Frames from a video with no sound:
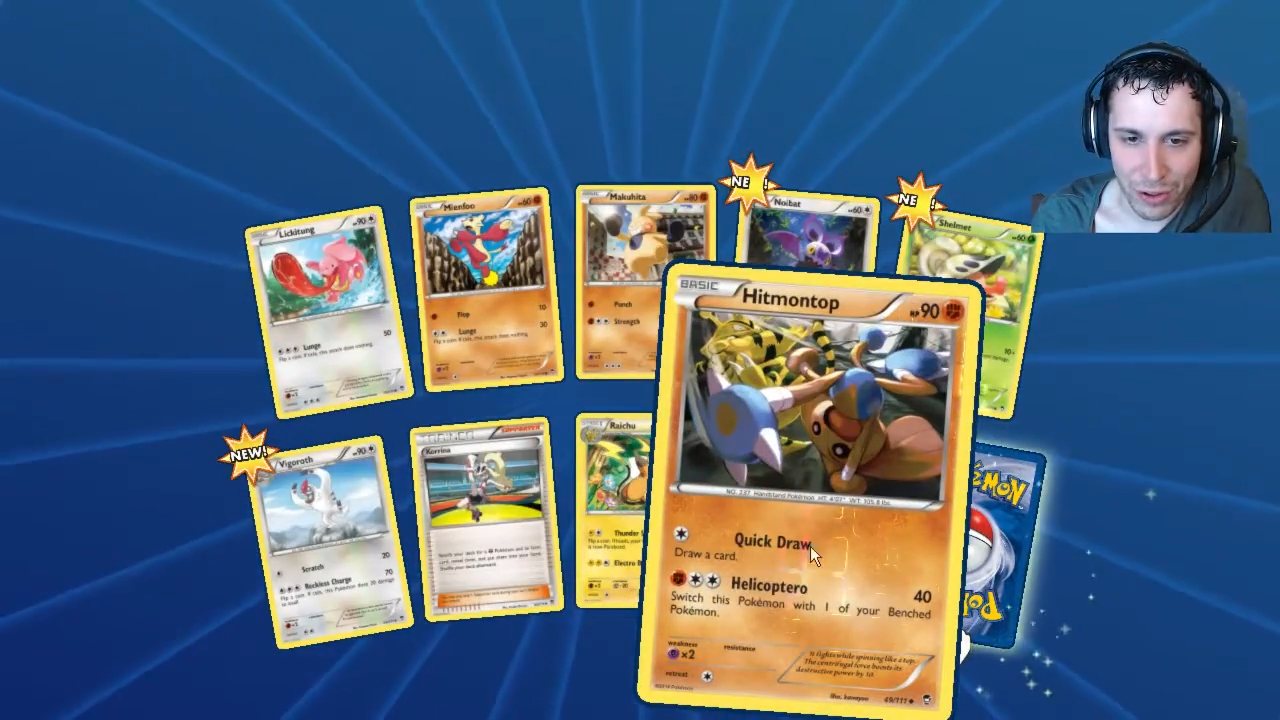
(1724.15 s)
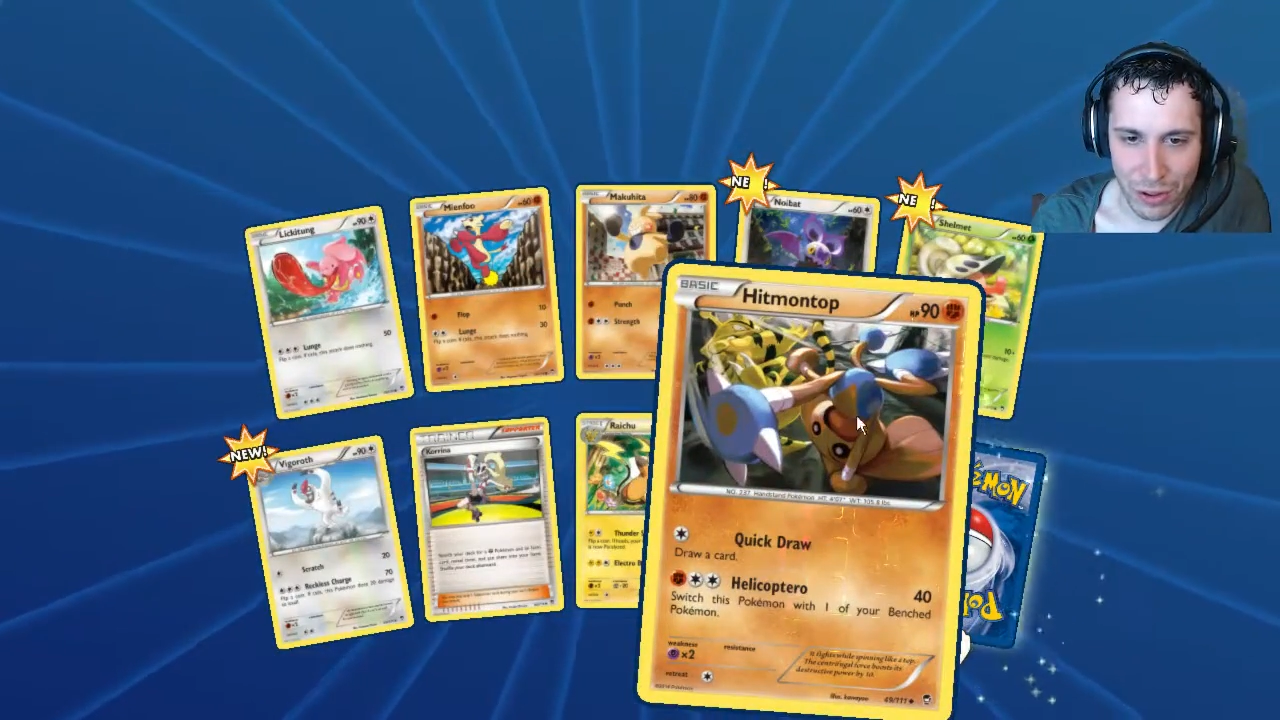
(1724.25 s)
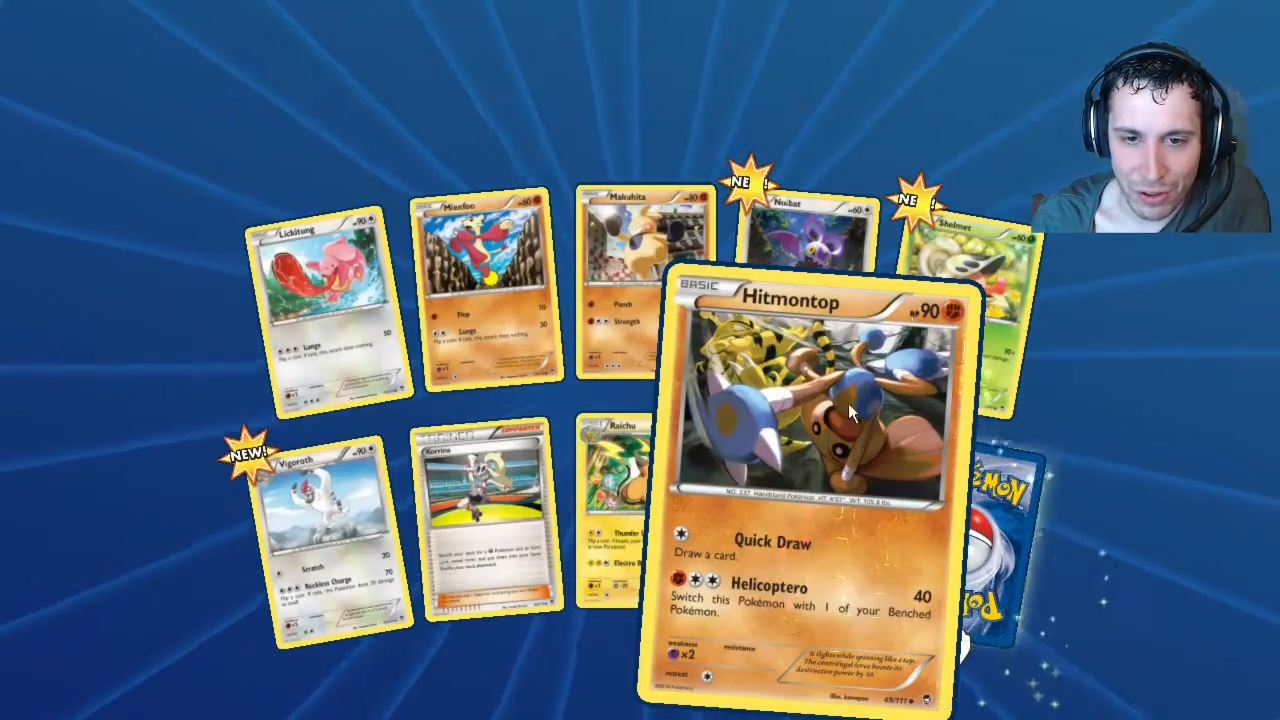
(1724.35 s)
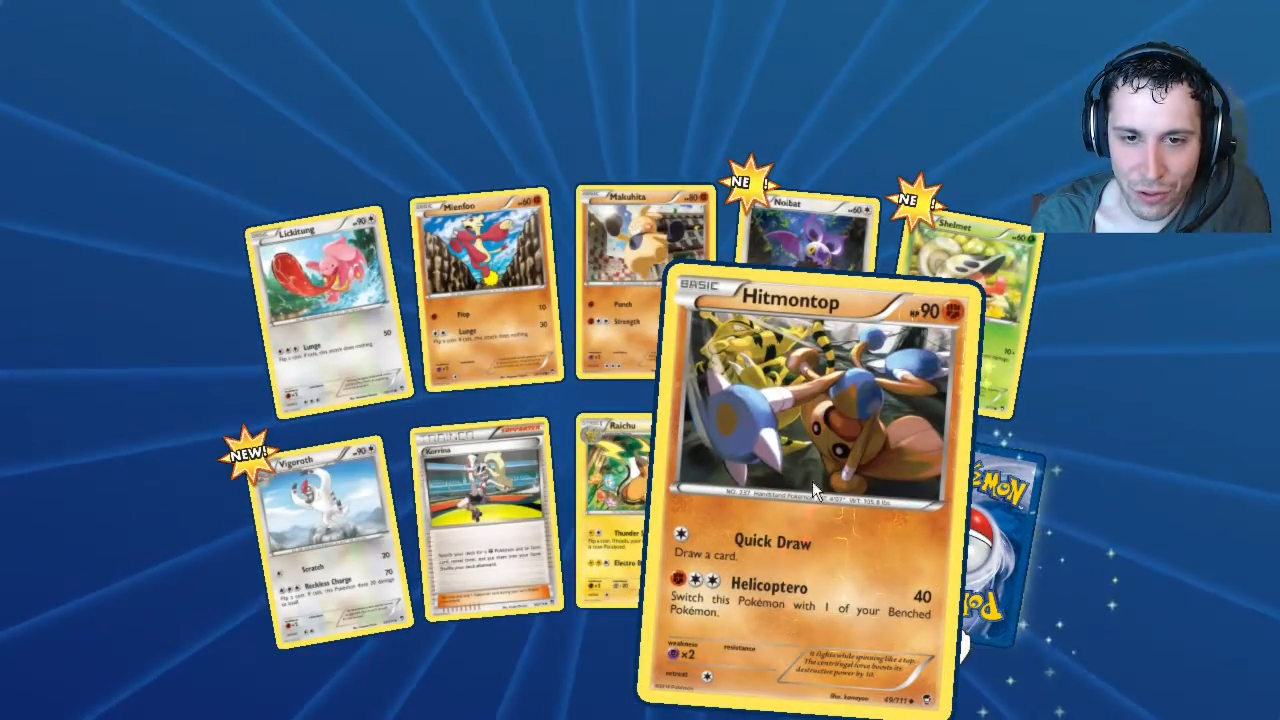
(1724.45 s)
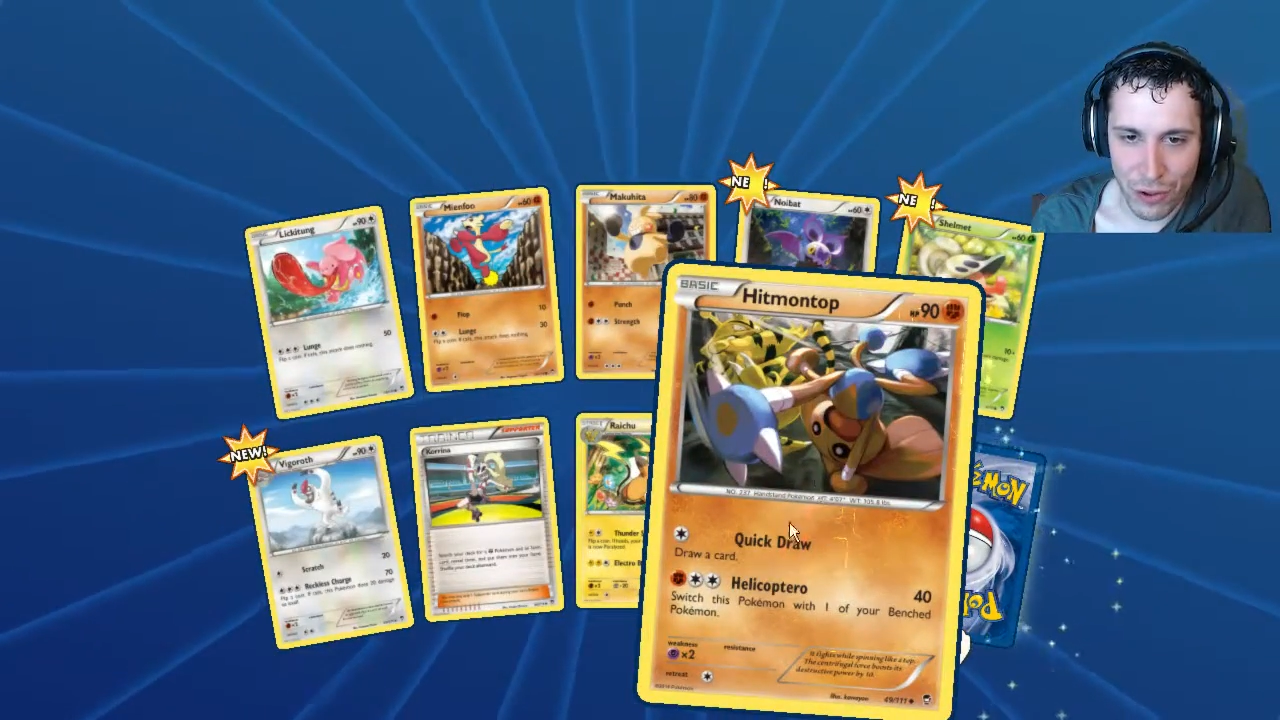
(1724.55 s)
if
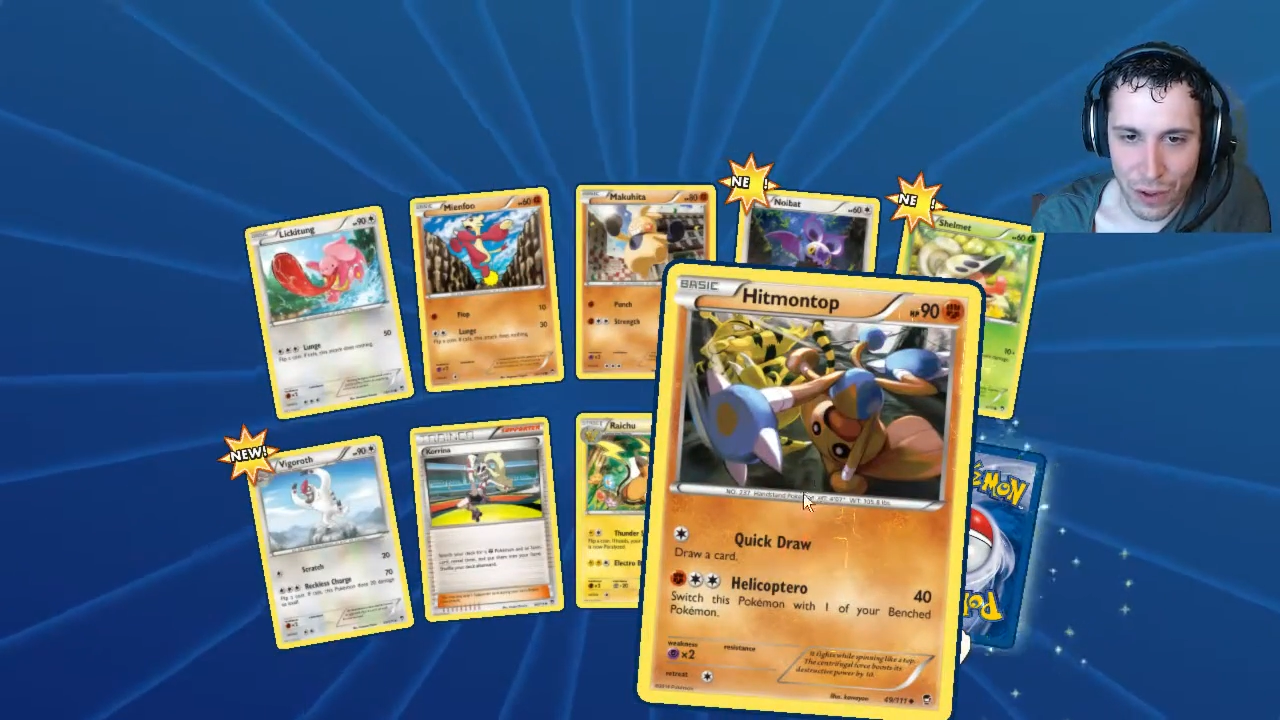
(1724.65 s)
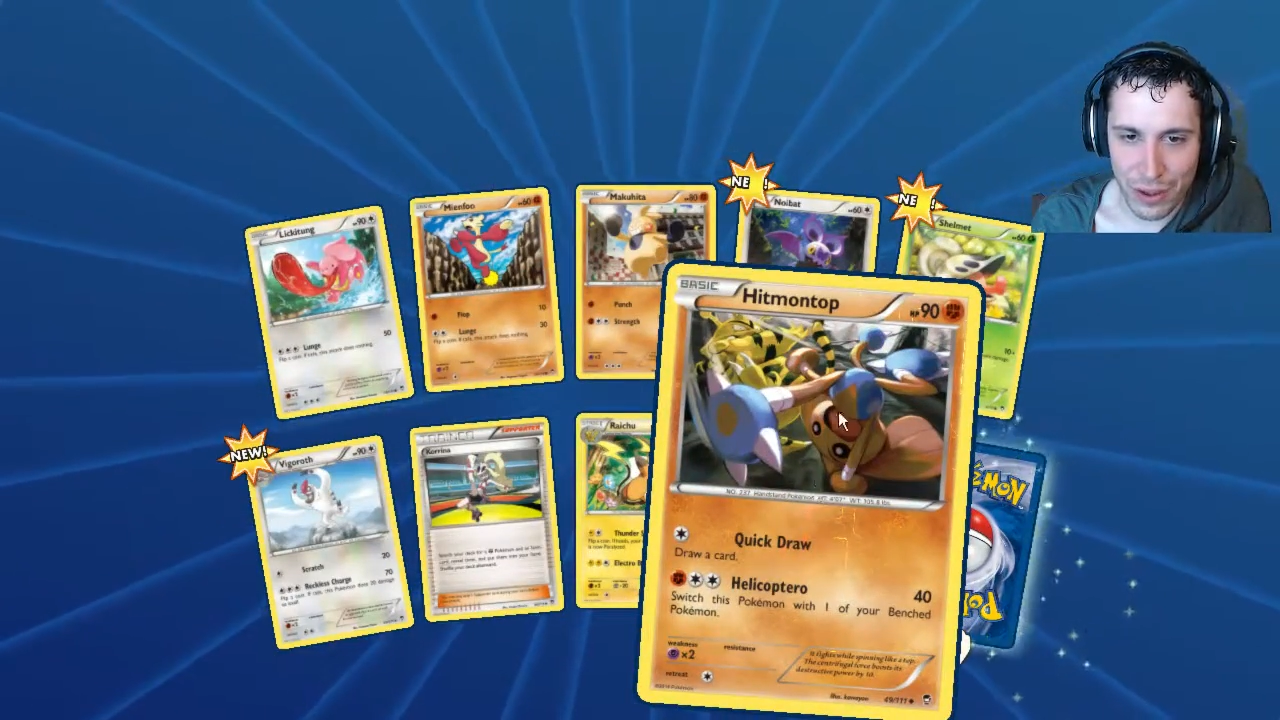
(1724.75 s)
they've got no